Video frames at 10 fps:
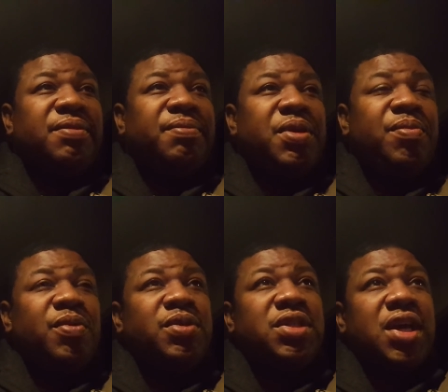
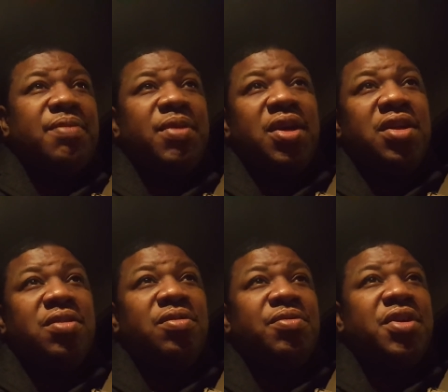people was like, man,
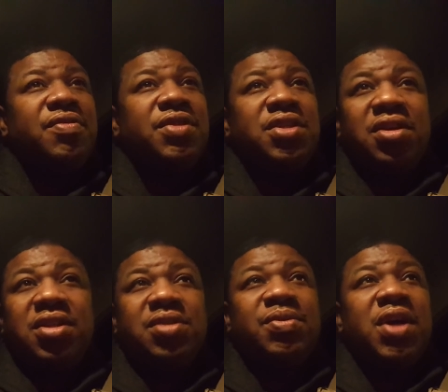you don't never
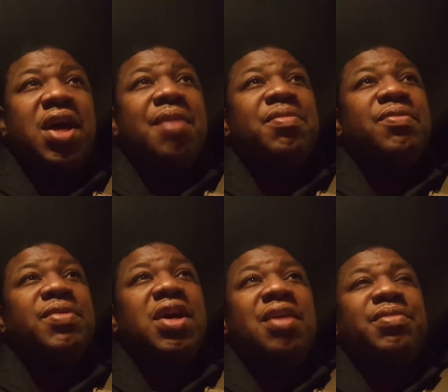tell us what happened
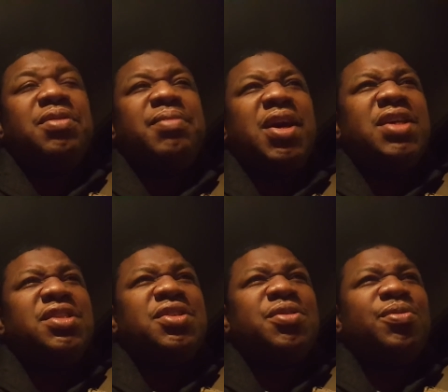to
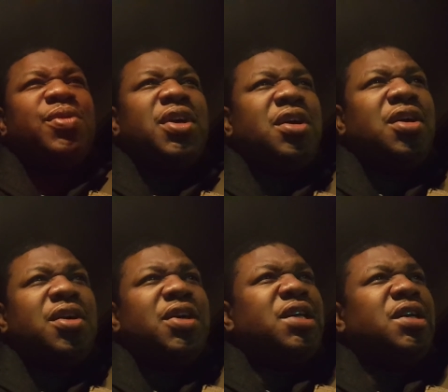Maya's
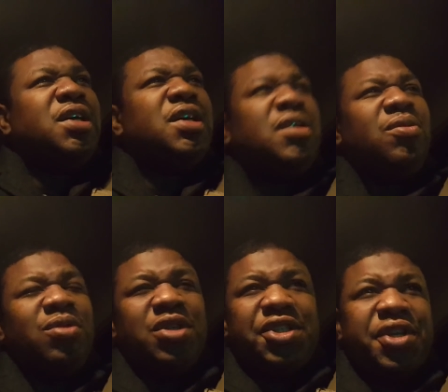career, and
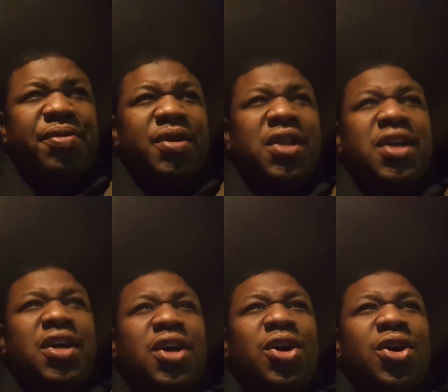was she really
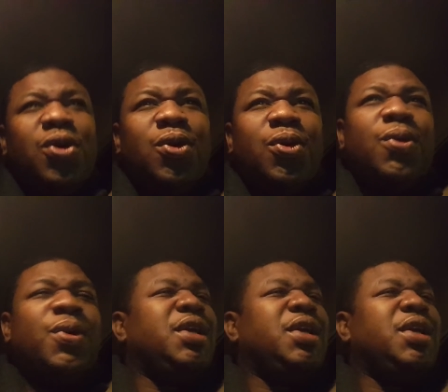a hoe?